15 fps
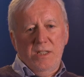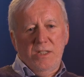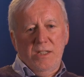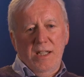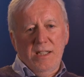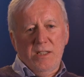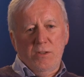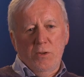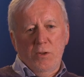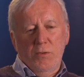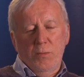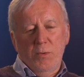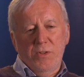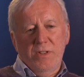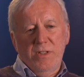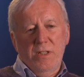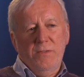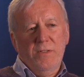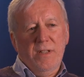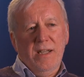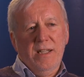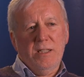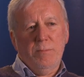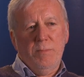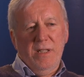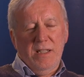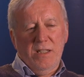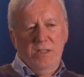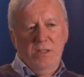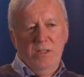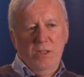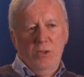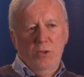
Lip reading: start off with the different aspects that